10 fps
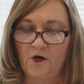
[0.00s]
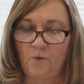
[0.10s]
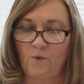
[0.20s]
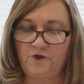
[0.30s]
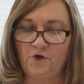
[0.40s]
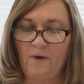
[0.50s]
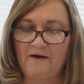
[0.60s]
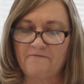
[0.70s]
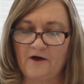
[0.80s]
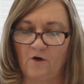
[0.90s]
When you
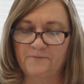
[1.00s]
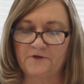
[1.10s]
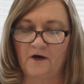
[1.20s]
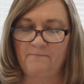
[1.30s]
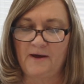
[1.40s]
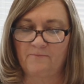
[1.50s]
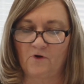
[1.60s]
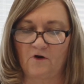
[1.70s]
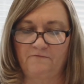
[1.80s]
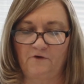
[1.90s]
have helped a member of